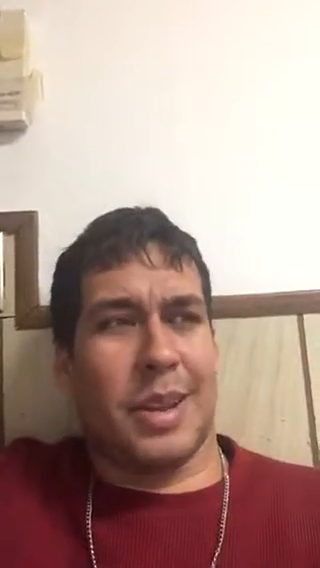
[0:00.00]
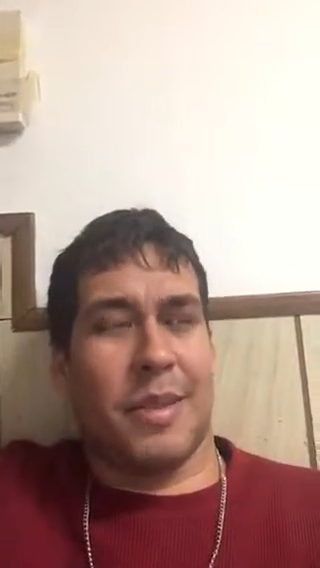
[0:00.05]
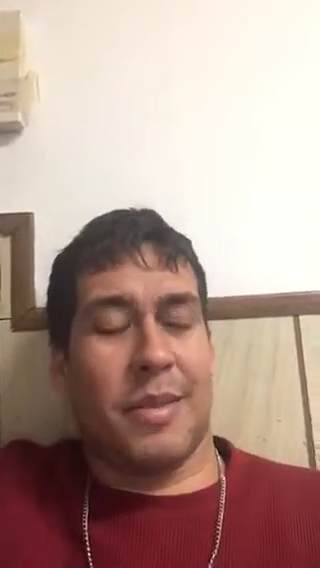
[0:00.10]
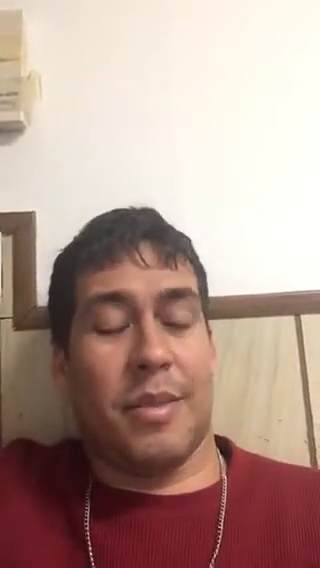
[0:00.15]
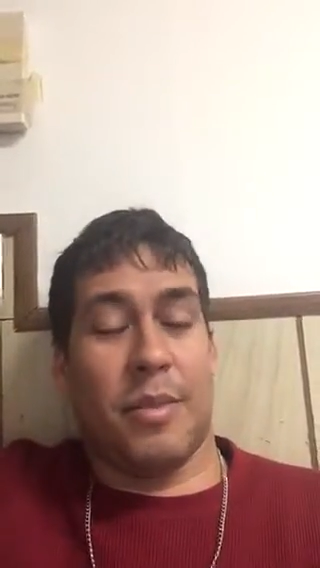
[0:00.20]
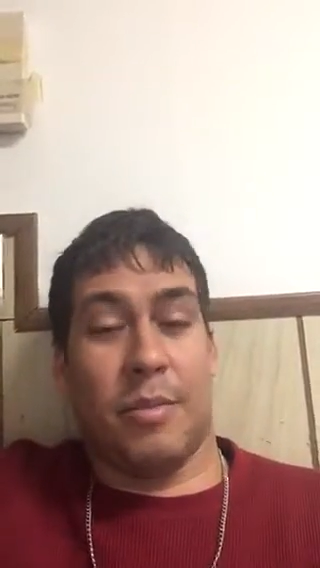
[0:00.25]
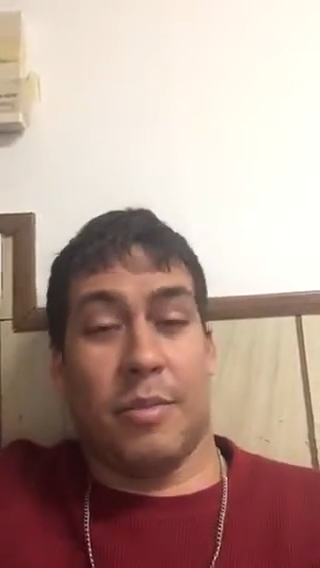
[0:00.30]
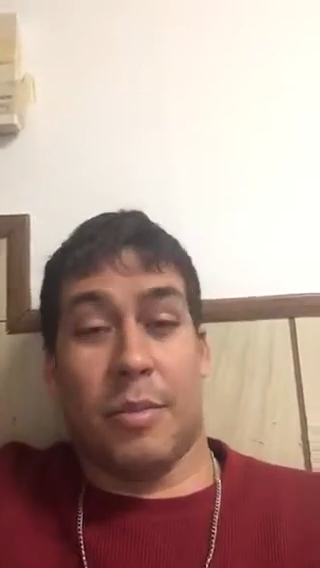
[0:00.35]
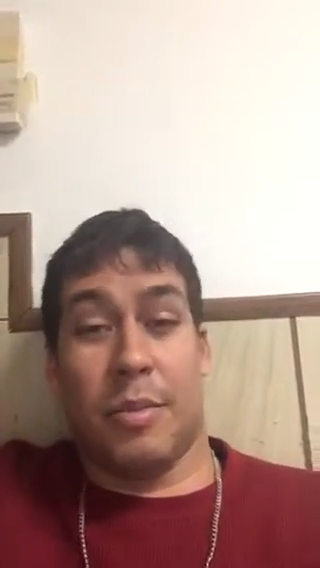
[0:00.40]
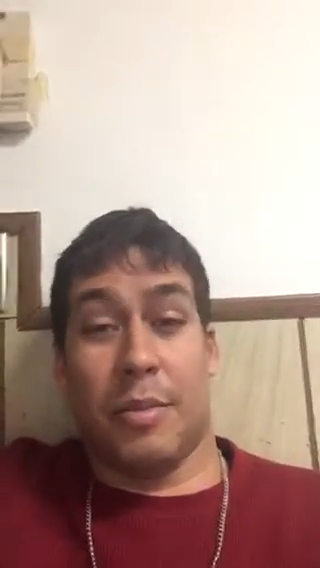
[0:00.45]

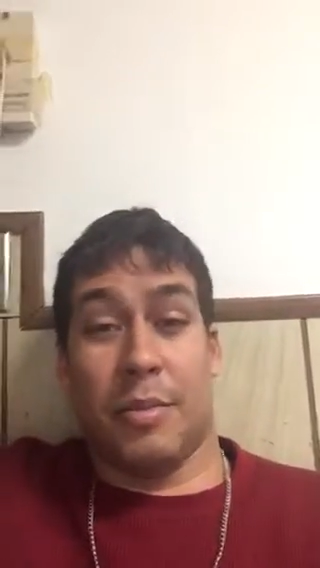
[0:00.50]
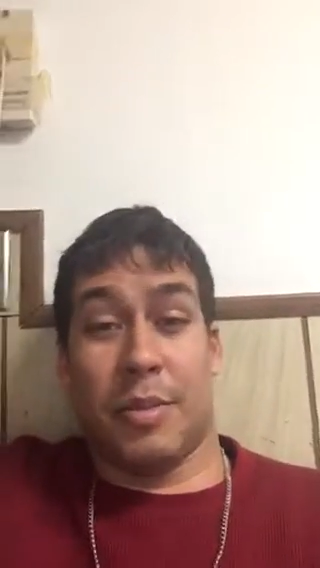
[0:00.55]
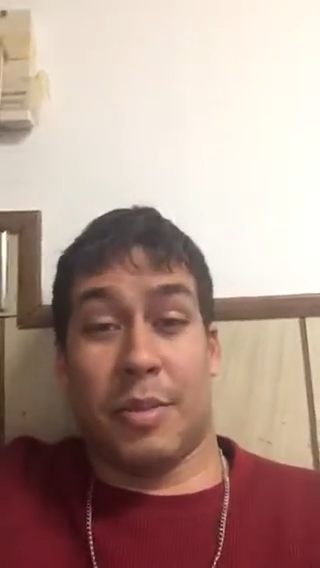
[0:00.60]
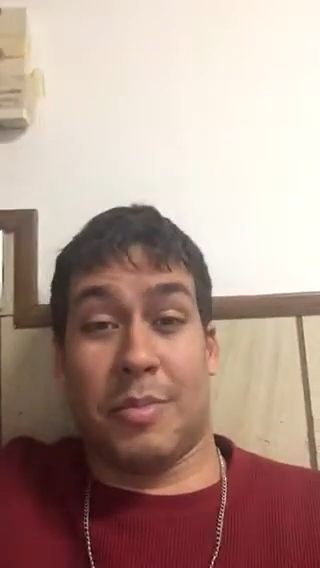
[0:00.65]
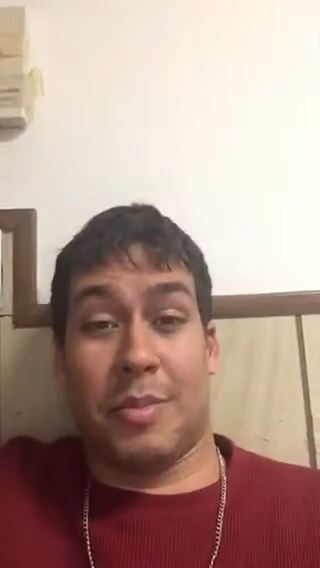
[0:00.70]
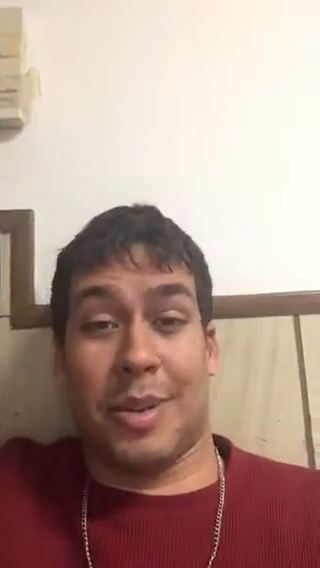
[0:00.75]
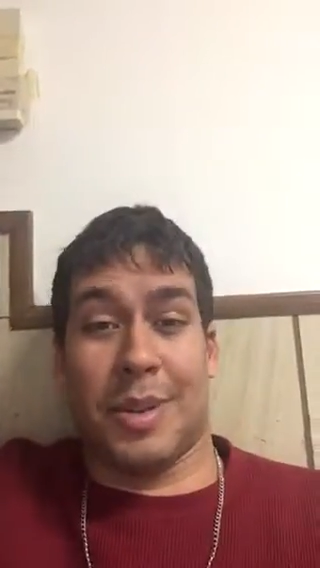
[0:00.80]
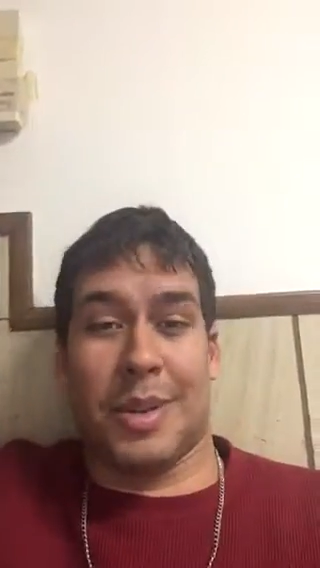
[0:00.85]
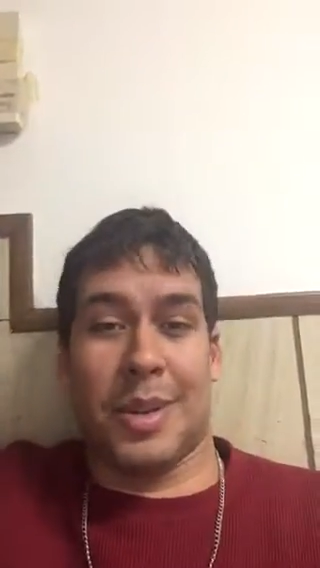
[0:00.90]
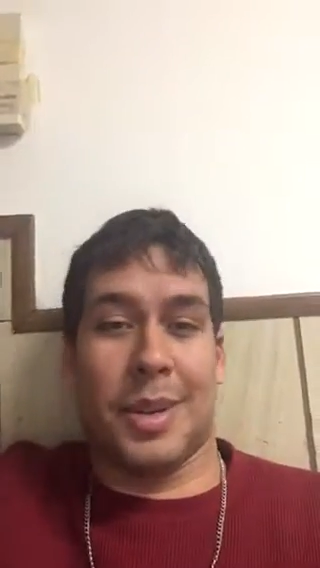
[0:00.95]
of the movie was
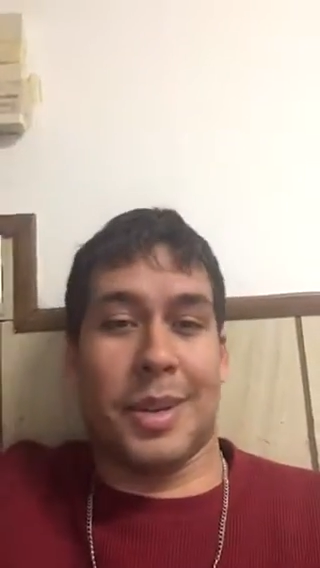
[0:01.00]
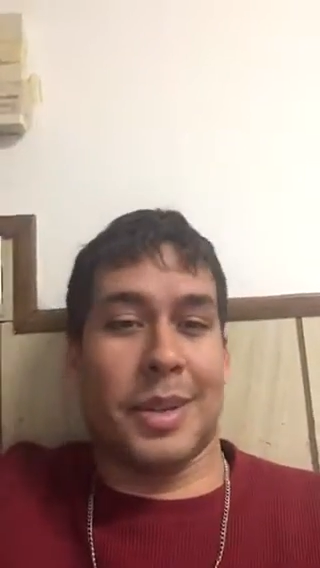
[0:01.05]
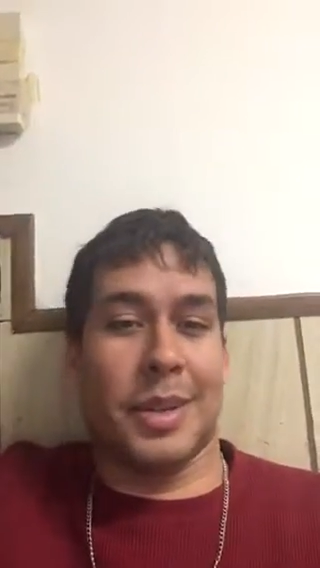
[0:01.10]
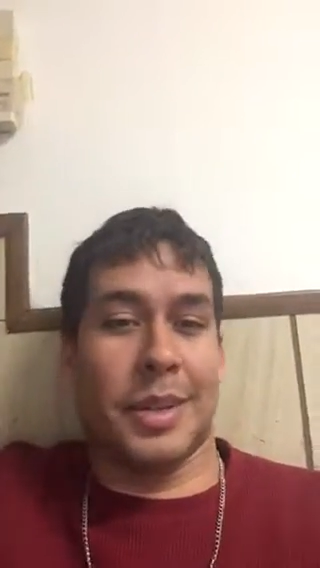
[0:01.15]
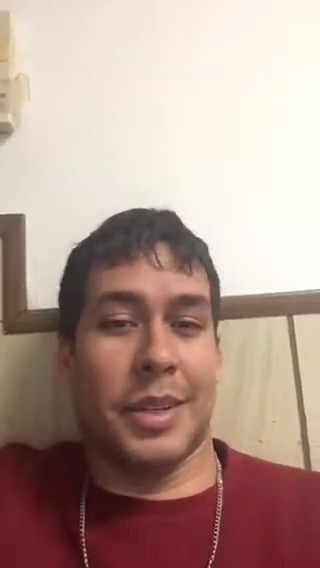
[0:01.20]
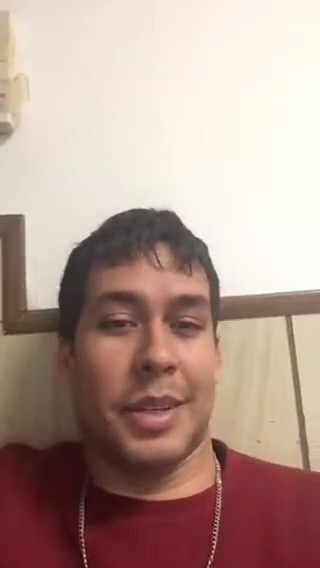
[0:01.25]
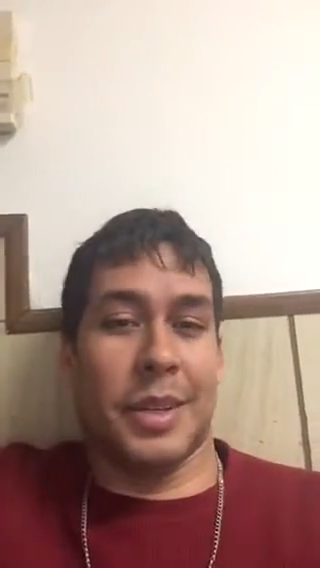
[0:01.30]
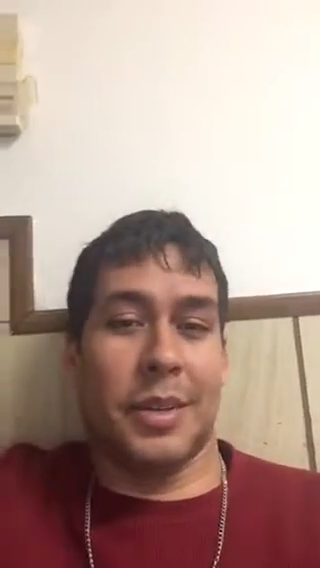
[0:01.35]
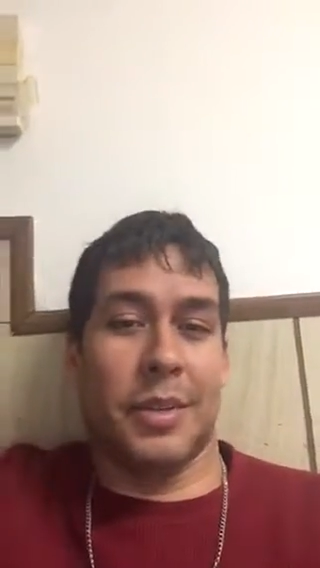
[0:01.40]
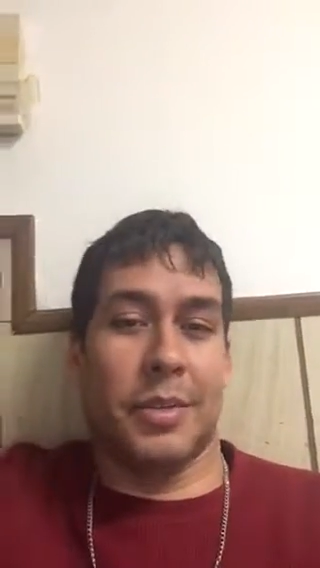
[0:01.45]

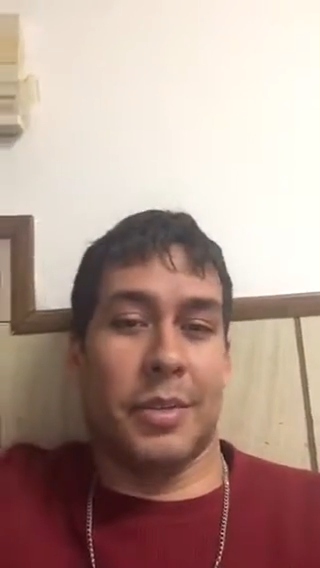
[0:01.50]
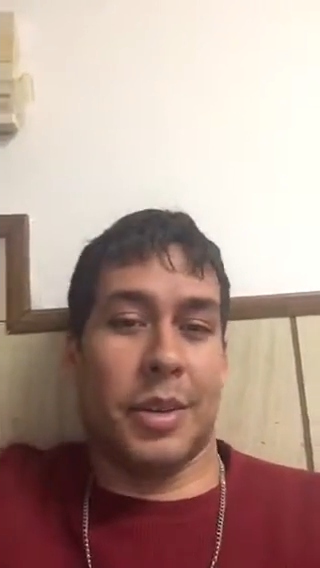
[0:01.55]
particularly